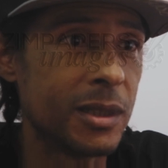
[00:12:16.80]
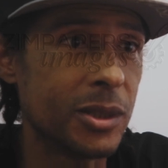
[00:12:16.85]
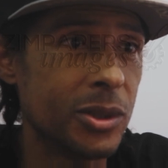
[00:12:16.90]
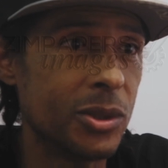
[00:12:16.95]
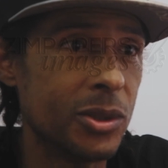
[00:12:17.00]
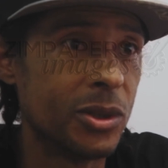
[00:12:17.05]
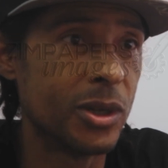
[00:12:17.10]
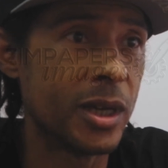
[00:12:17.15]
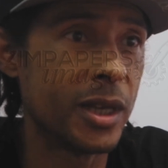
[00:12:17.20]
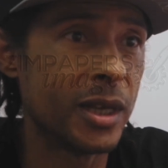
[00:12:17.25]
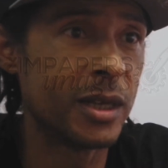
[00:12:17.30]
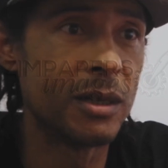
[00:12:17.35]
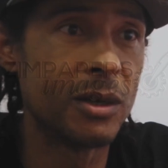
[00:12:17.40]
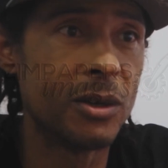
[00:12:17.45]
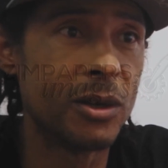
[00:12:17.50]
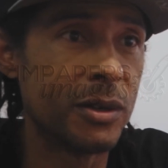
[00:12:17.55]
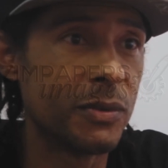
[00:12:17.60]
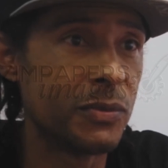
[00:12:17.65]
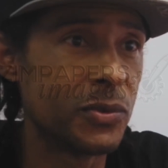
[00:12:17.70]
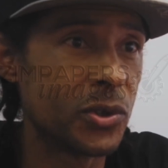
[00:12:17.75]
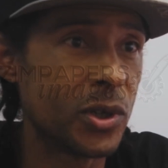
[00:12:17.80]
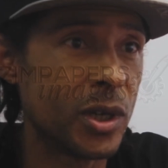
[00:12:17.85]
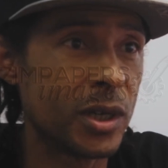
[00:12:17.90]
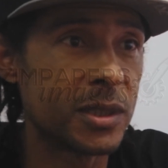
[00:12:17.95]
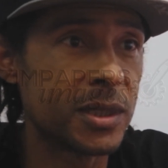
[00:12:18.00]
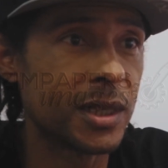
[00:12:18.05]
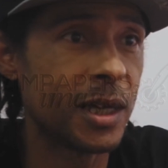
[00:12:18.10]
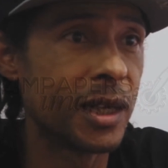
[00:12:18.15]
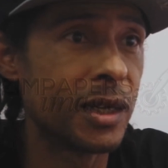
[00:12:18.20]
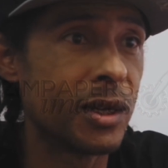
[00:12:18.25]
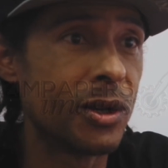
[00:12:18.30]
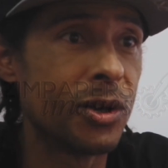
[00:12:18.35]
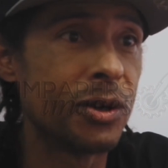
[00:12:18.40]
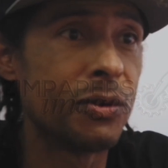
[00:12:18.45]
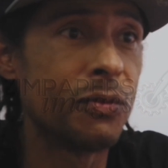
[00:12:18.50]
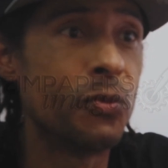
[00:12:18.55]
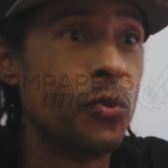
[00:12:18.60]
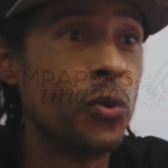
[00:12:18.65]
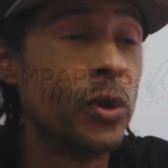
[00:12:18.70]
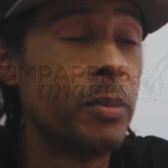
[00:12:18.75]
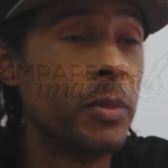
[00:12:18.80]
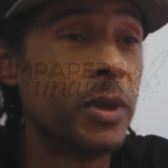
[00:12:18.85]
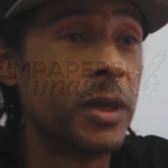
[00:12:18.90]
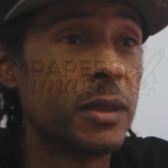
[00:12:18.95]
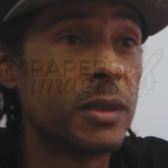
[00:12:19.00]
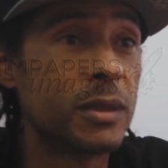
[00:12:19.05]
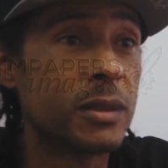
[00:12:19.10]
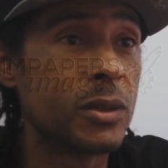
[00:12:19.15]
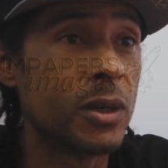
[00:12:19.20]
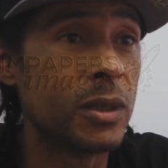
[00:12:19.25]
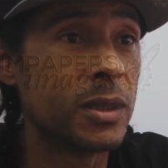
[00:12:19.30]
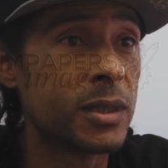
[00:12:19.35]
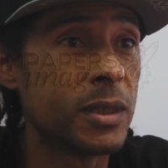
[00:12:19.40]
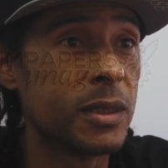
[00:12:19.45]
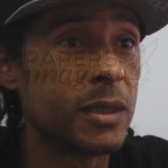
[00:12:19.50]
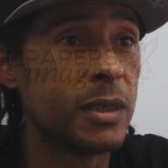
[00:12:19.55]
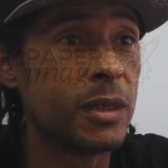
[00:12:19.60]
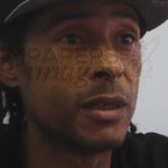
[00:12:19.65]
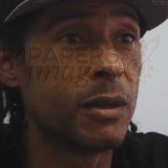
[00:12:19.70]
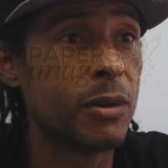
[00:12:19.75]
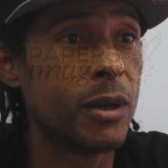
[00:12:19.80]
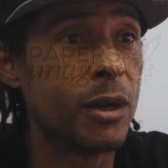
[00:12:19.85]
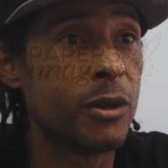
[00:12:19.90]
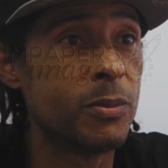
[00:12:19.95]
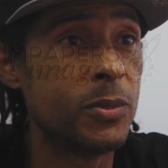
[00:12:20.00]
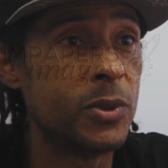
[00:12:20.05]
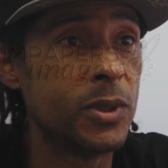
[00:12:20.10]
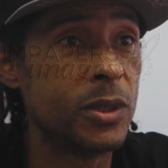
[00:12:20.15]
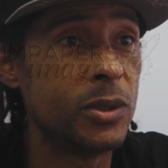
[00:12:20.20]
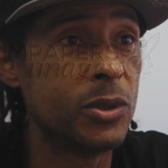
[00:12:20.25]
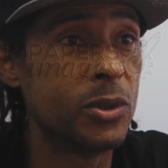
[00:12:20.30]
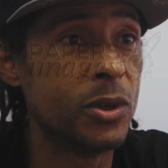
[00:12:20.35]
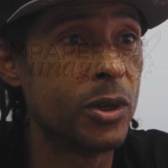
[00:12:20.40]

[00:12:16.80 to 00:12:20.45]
You know, I had a lot of drugs, I had a lot of women constantly around me, you